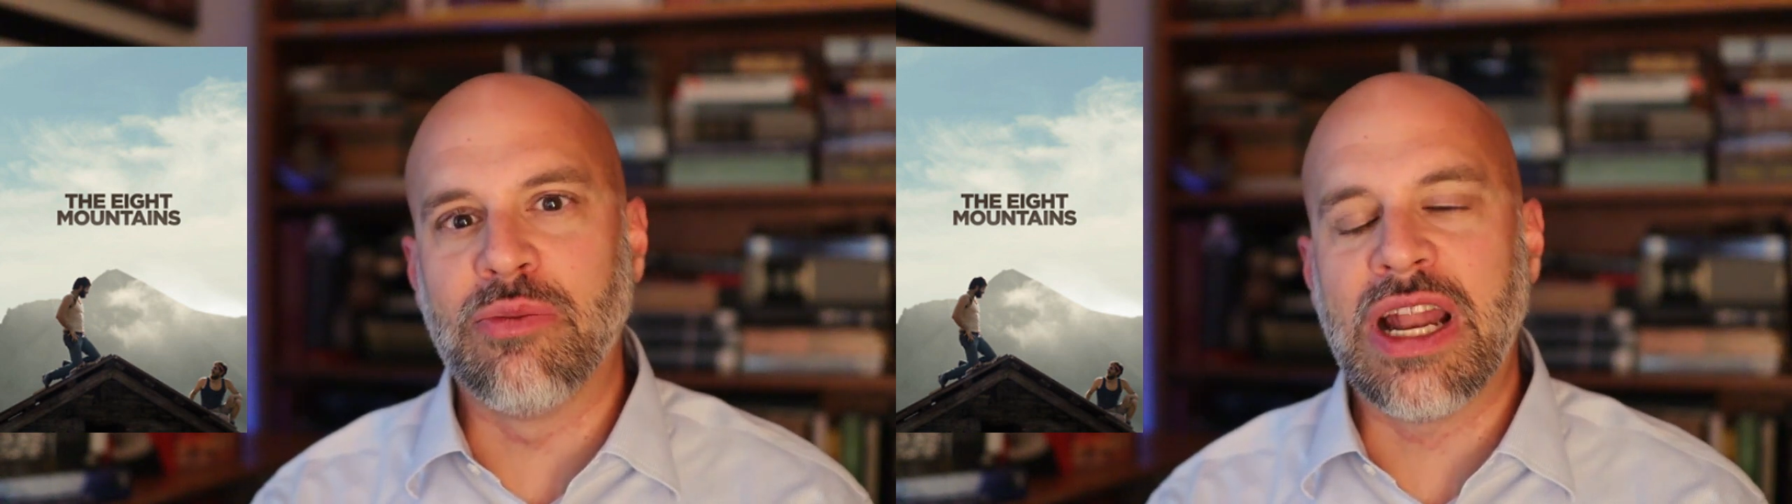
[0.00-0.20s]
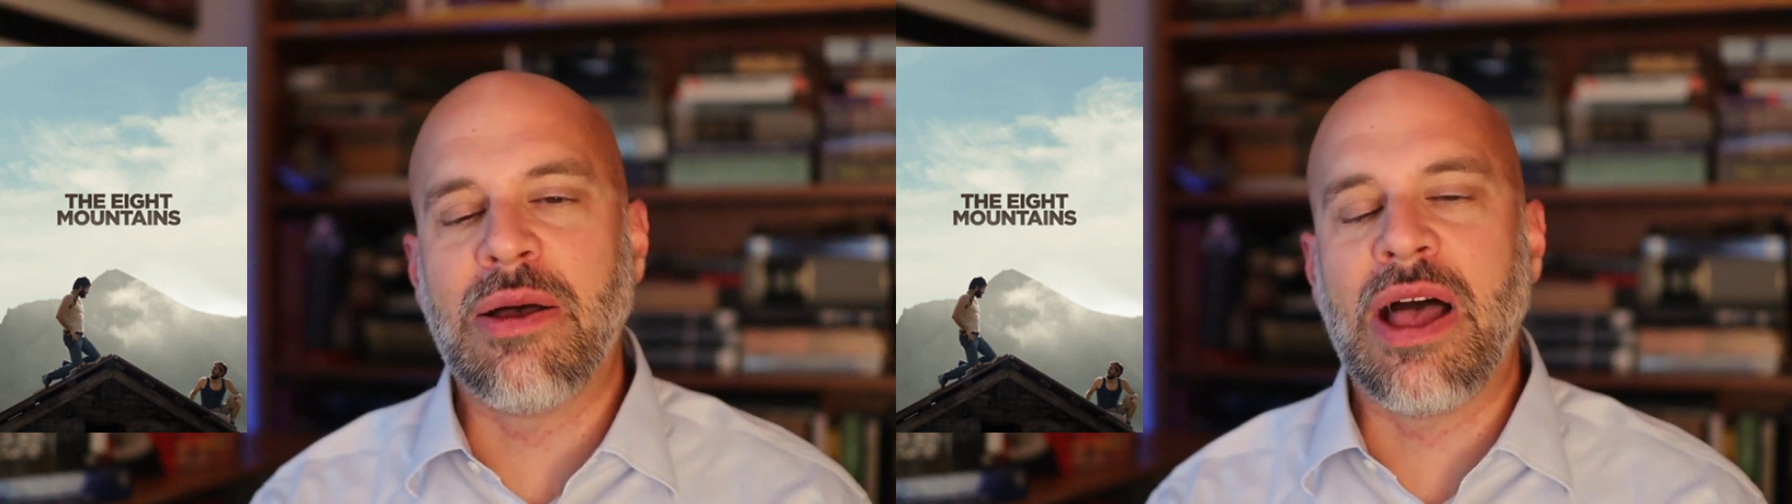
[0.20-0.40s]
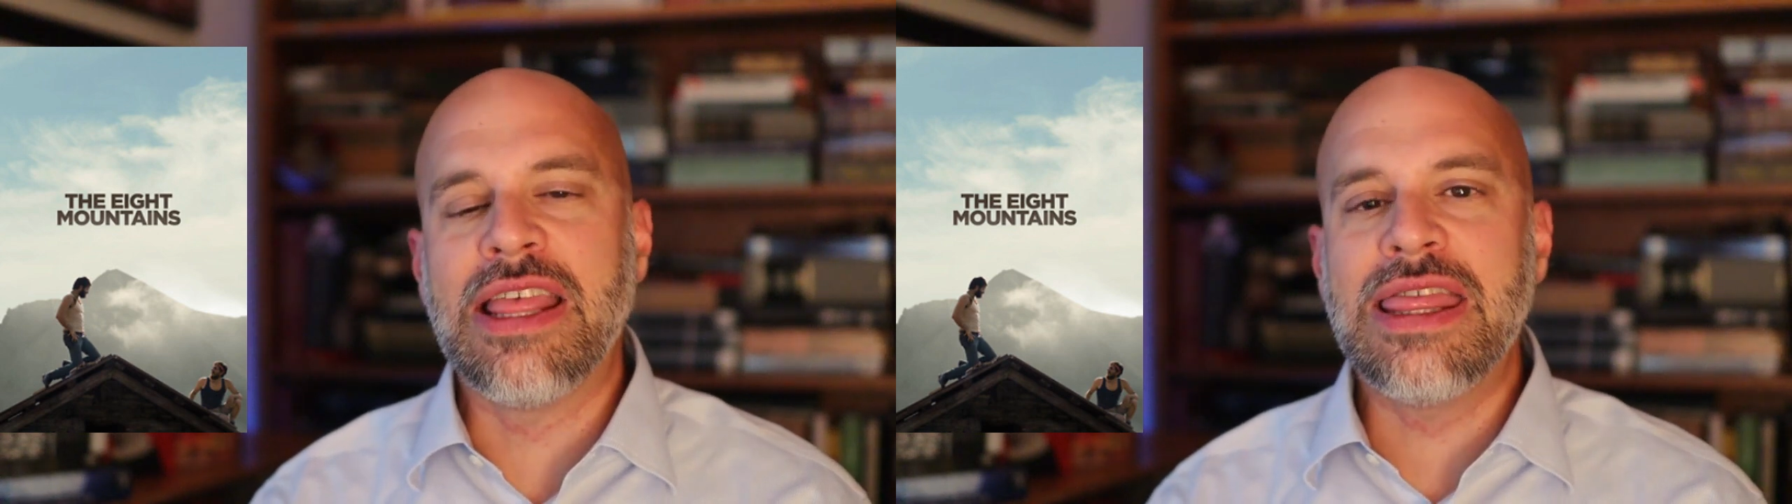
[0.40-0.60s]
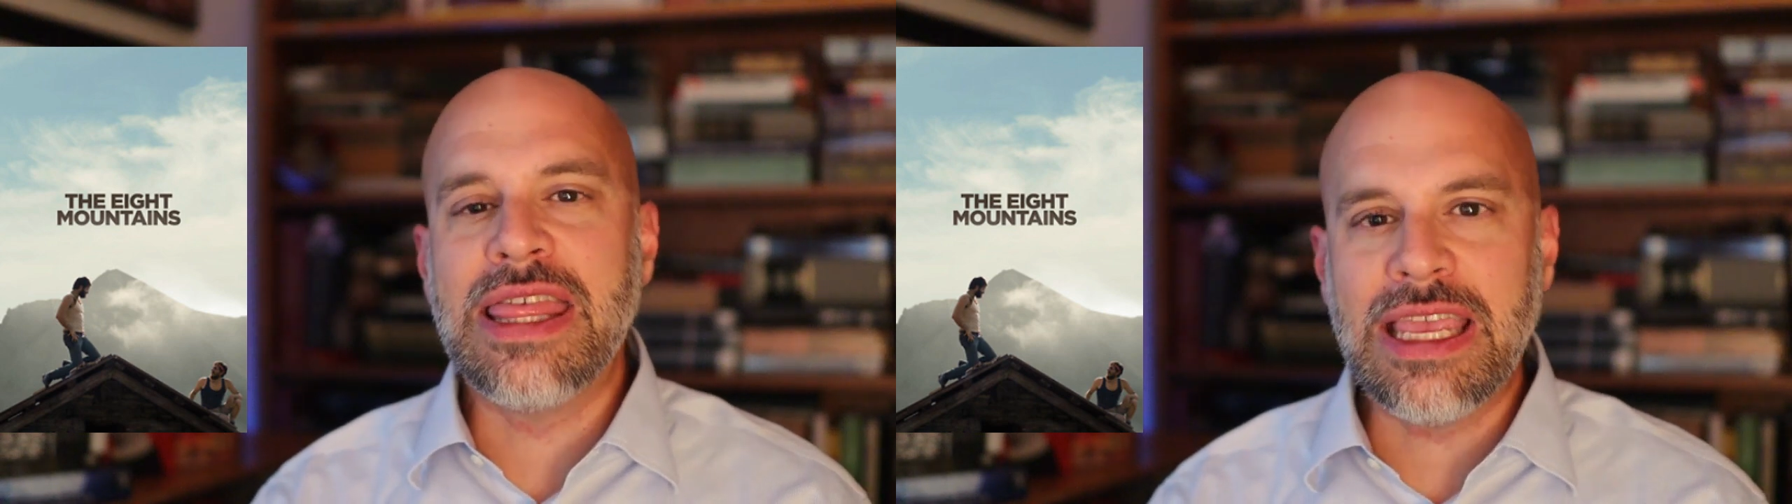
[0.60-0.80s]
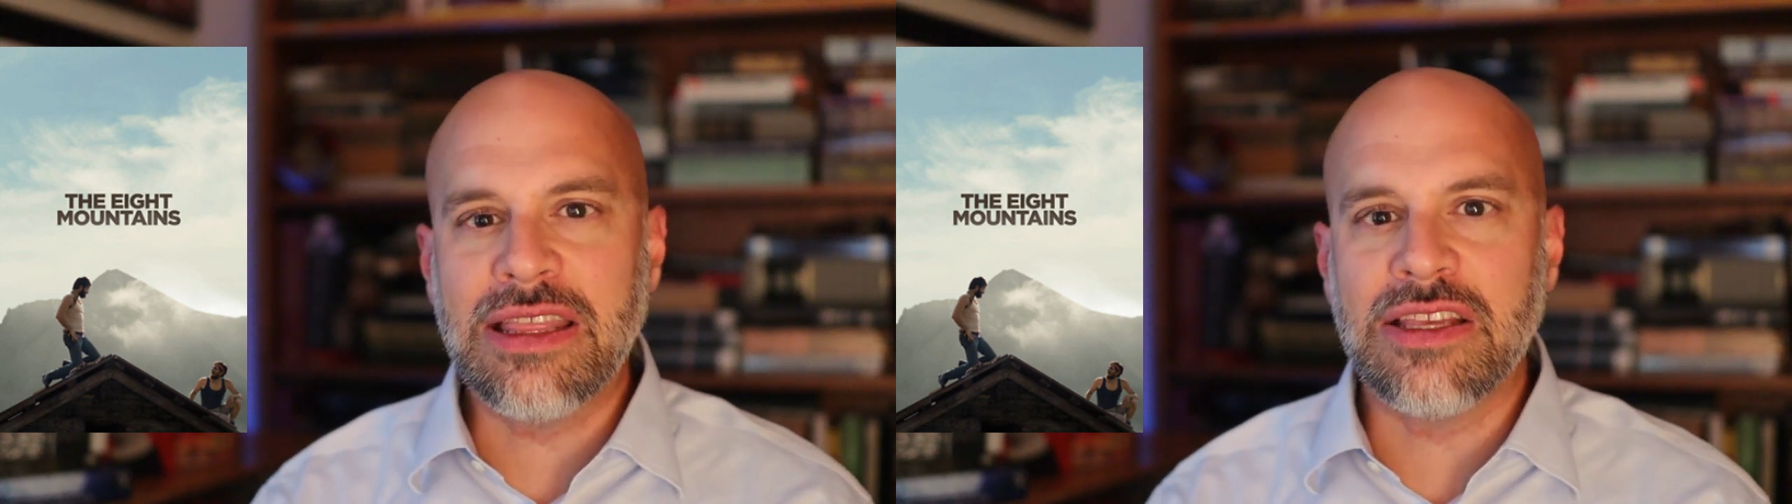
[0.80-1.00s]
but I
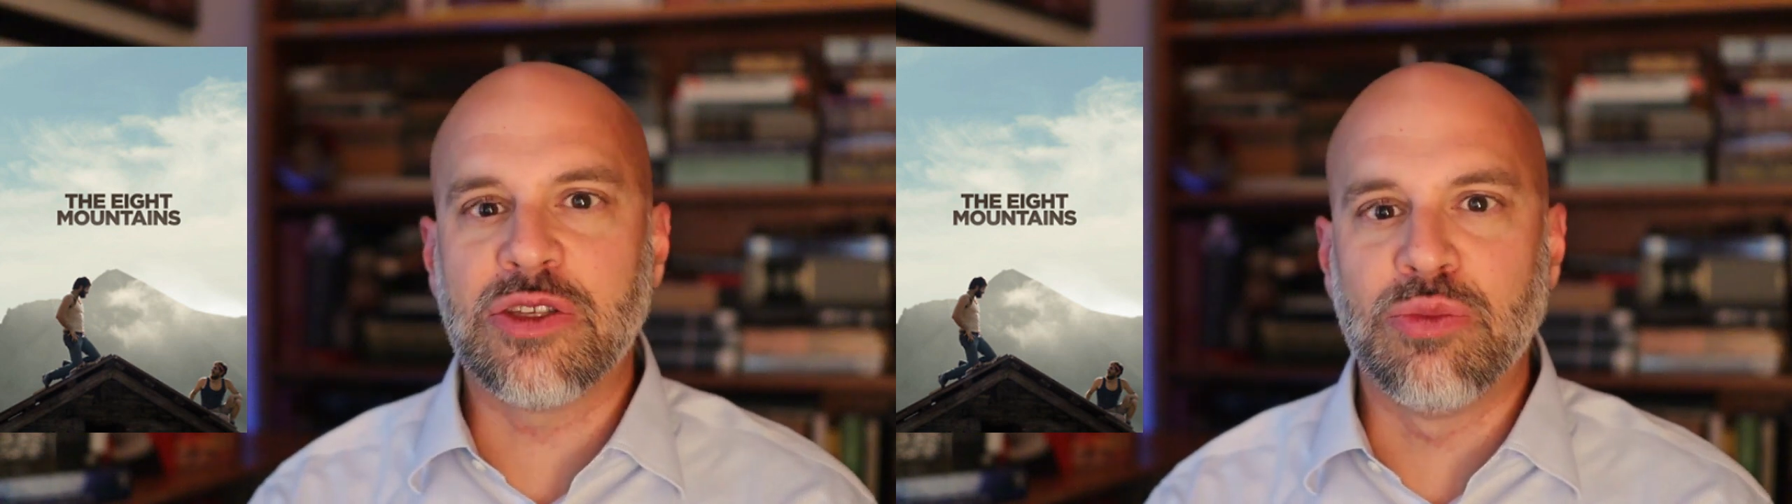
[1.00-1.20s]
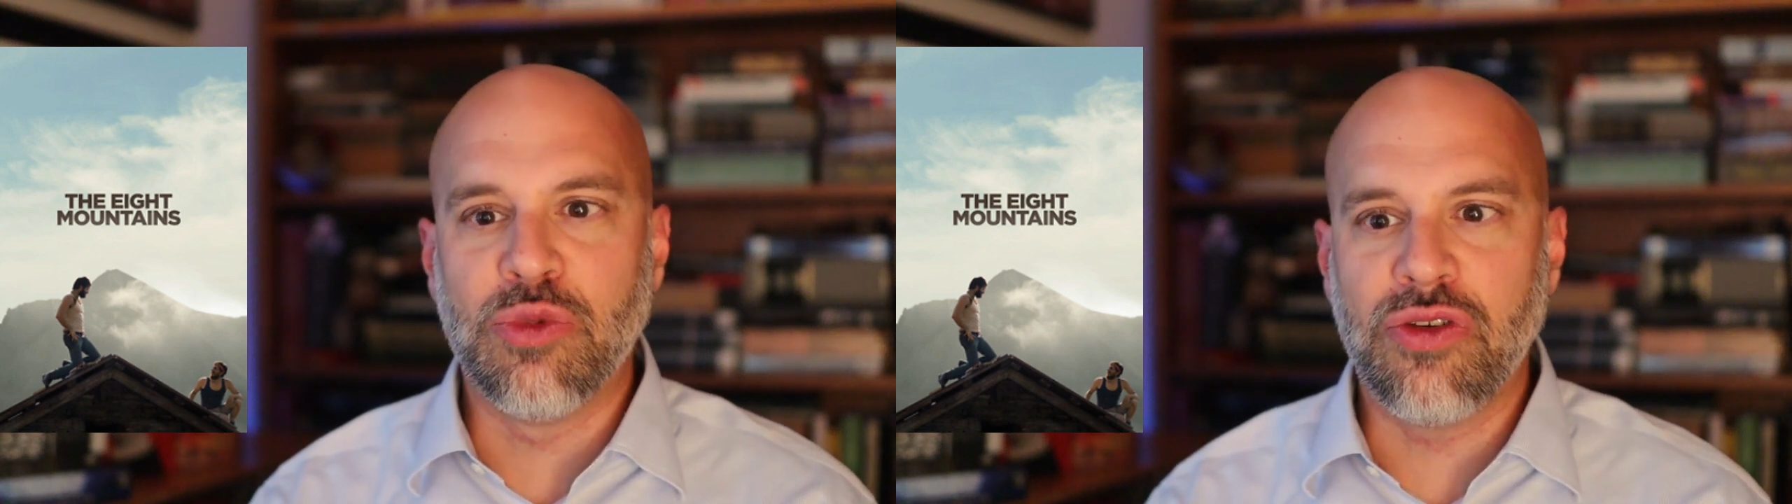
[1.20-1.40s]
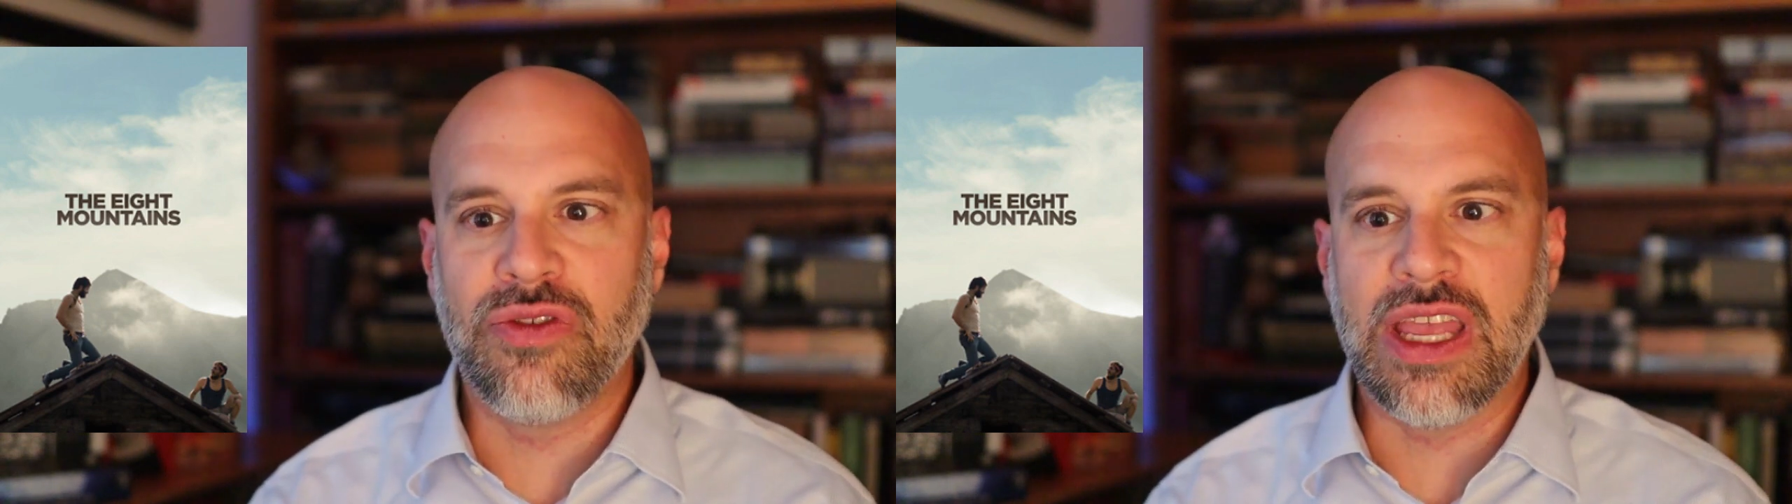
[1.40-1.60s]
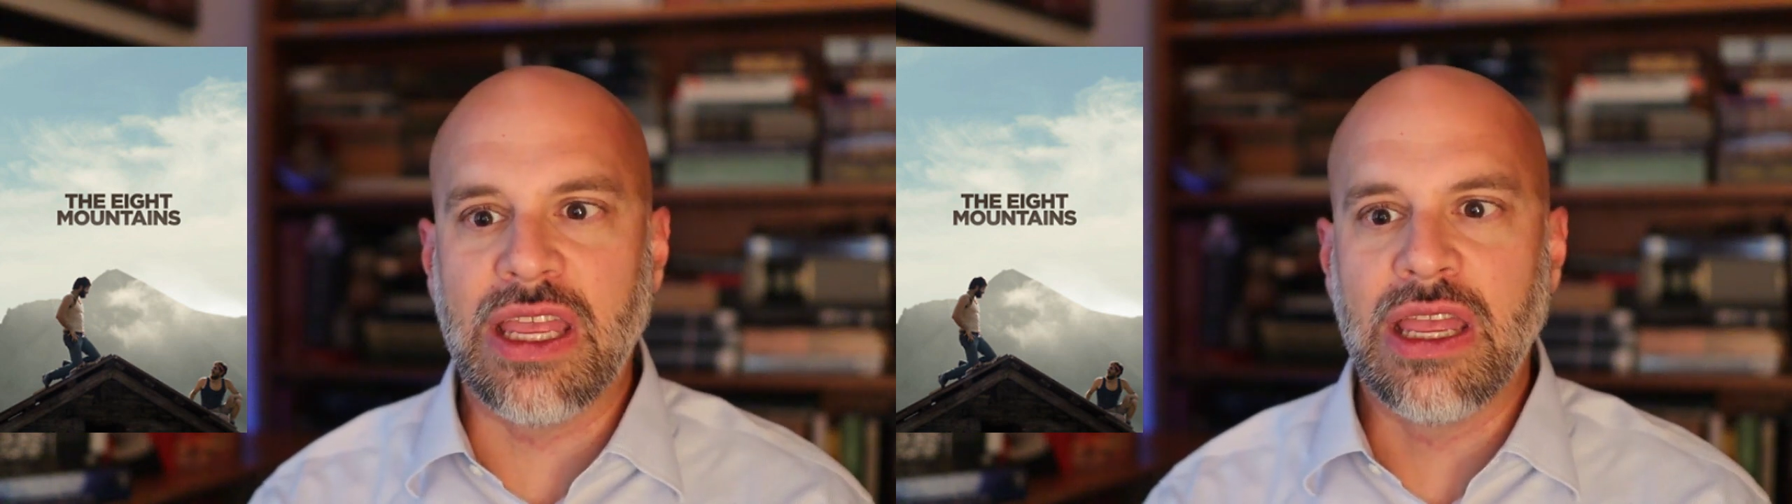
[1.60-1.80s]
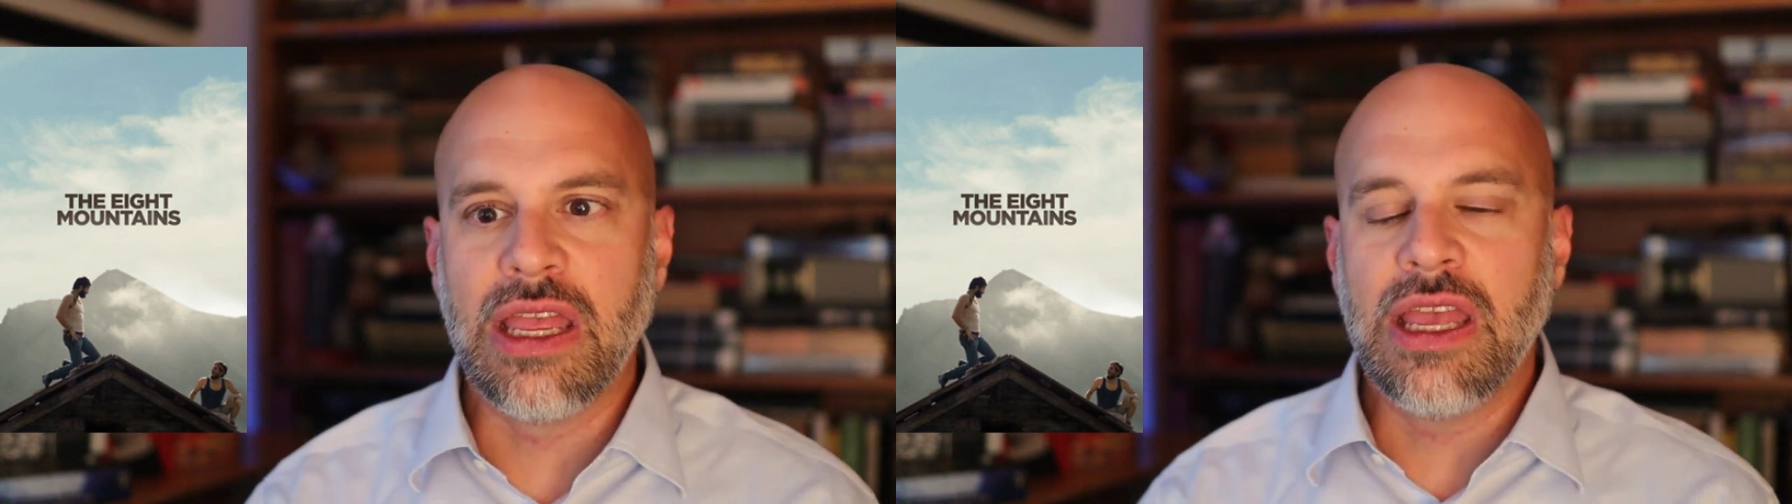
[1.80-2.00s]
think this movie,